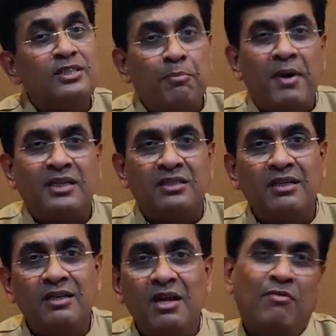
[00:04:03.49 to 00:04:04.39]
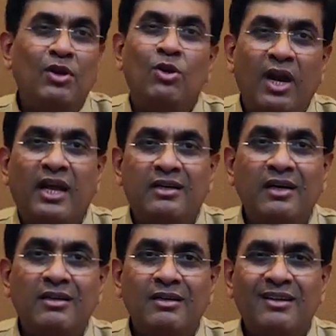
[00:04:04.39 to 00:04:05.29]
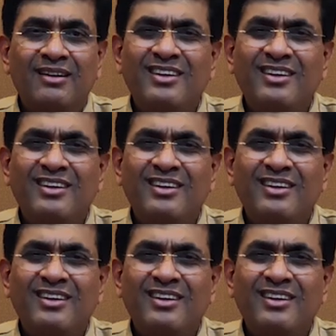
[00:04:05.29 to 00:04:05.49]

is your passion, when you like it,